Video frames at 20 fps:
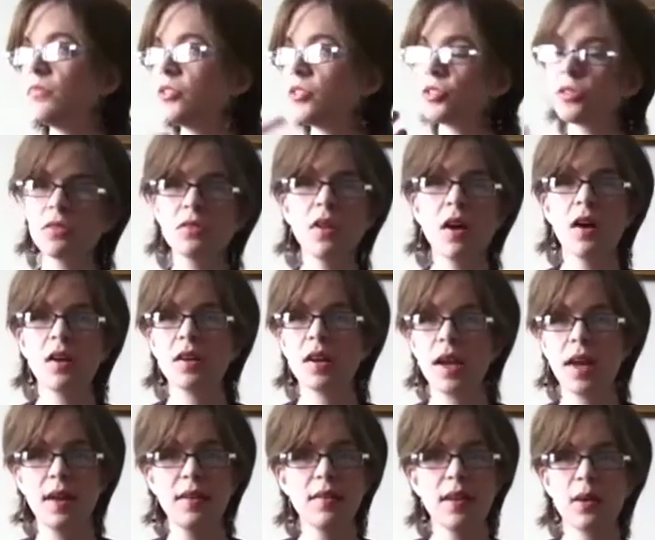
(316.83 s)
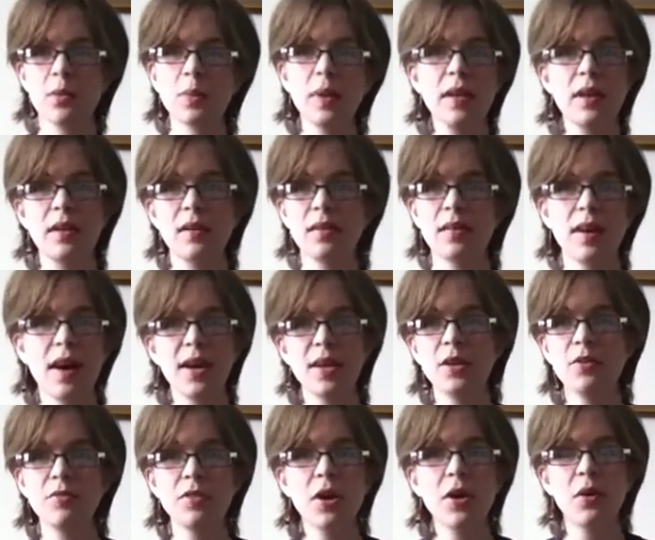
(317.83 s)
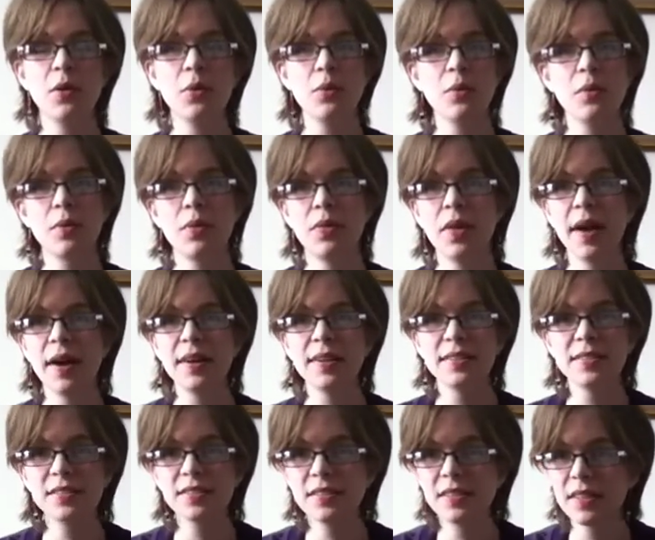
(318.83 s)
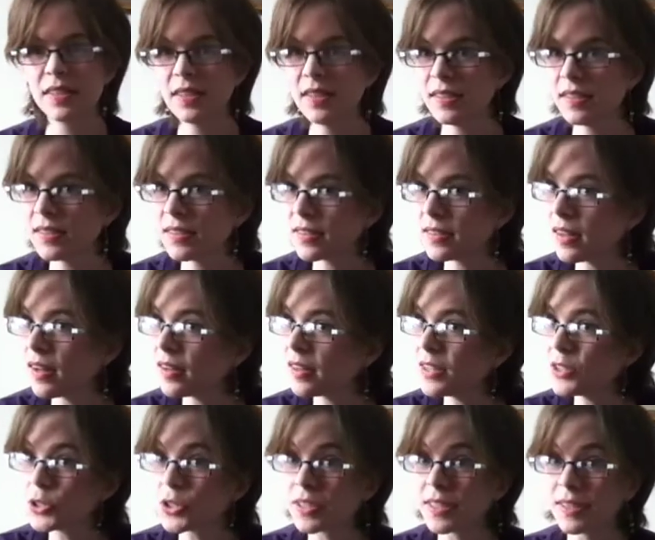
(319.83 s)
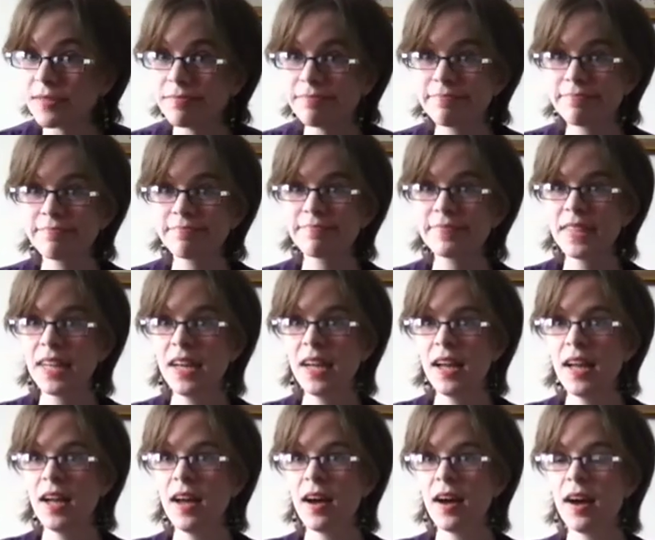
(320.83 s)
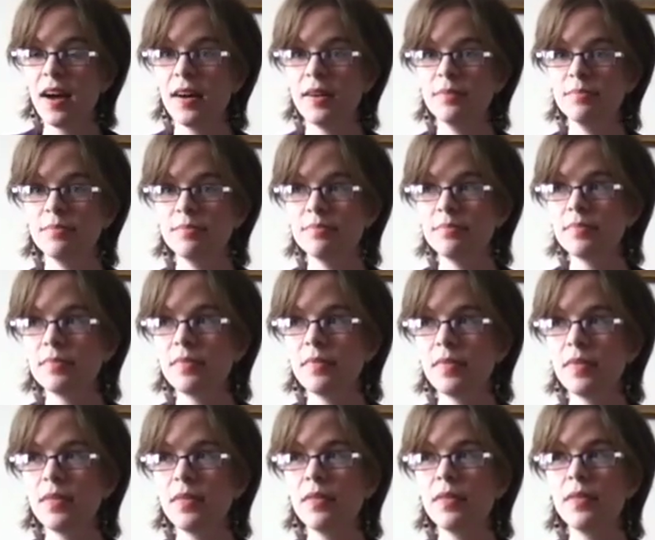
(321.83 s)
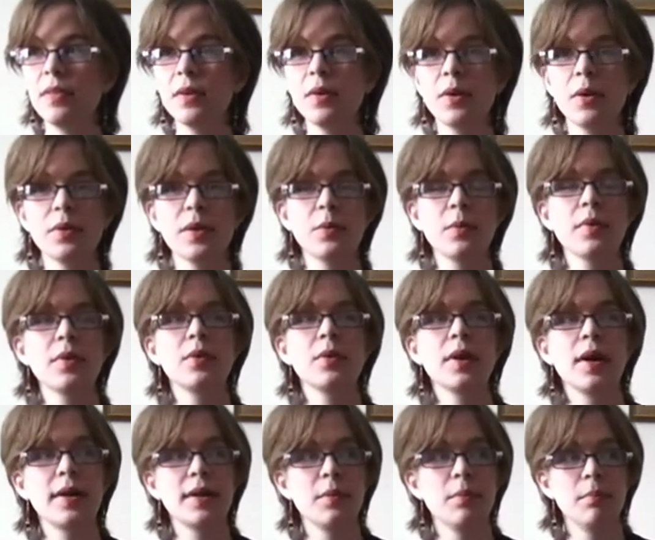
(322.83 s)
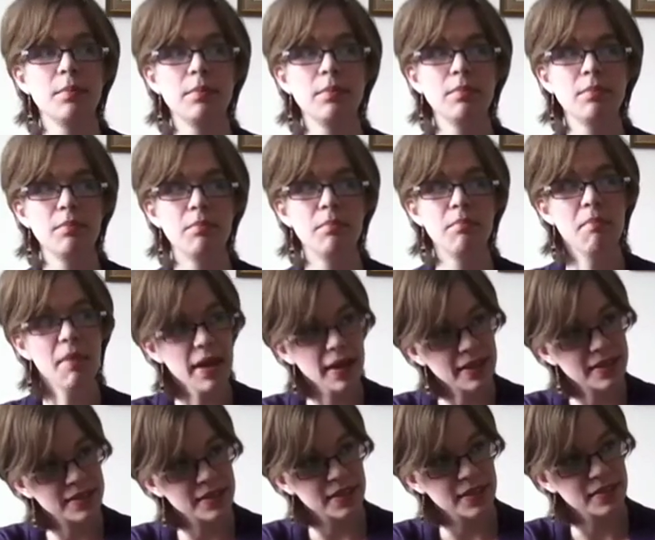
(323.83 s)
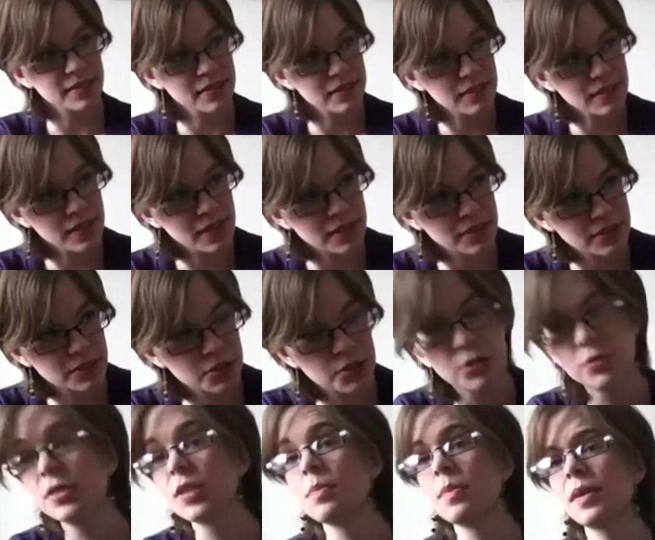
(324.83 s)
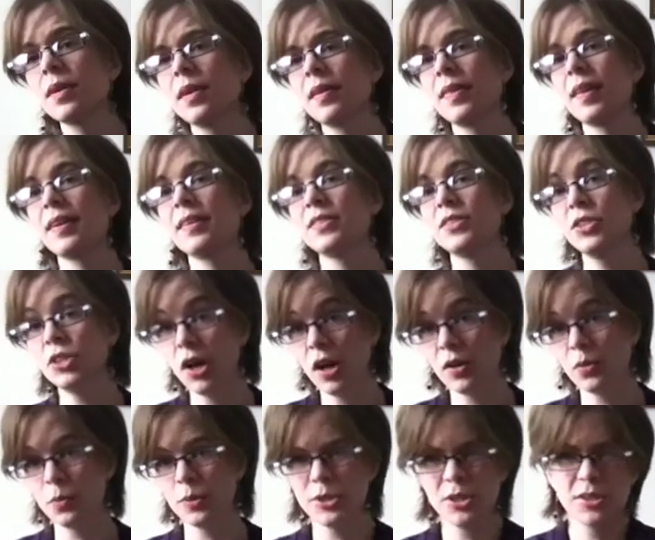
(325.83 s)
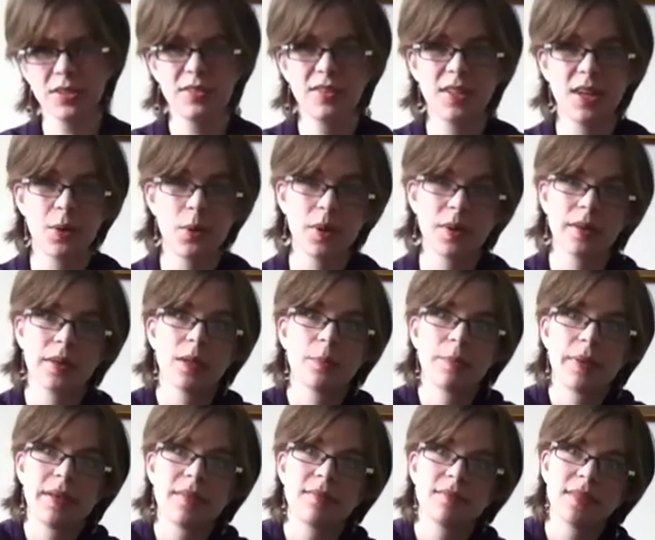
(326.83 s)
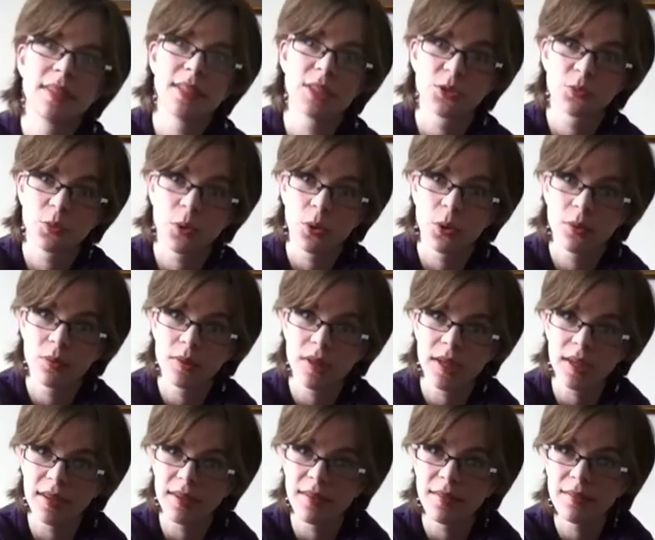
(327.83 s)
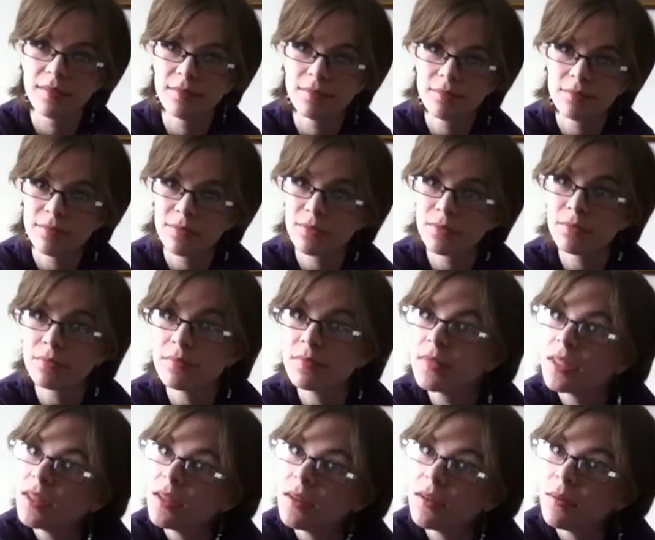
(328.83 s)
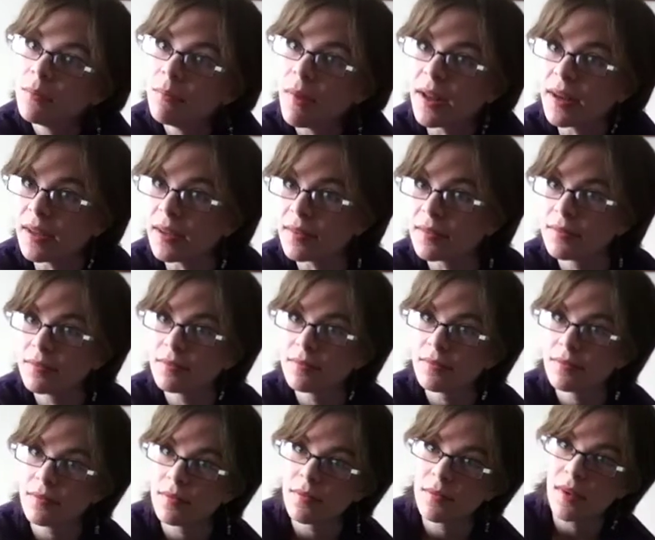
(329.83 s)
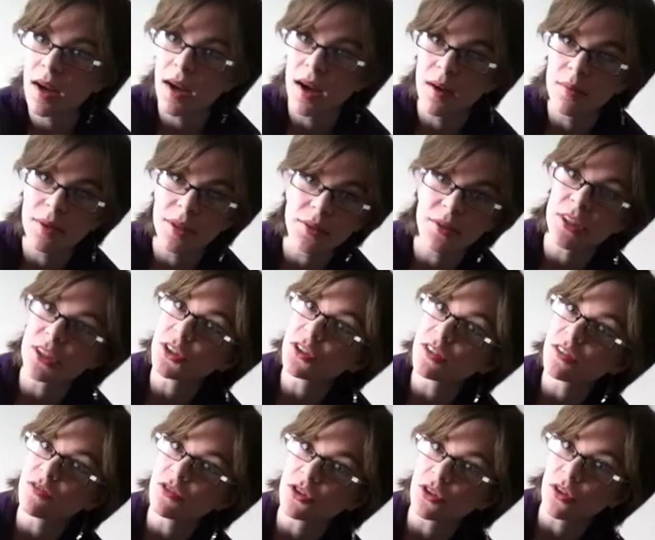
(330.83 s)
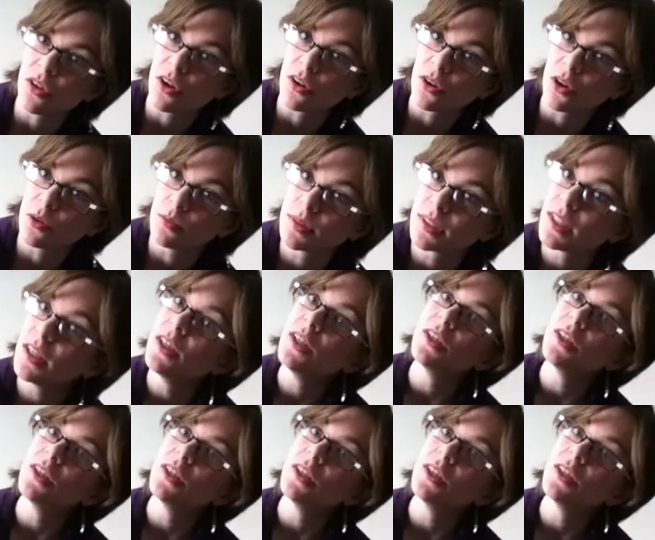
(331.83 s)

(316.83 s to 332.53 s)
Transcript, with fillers: Sherlock and Irene kind of know that he's not interested. Um, the only one who kind of makes it into something like that is John, which is, you know, a little bit his role in many uh, iterations of Sherlock Holmes.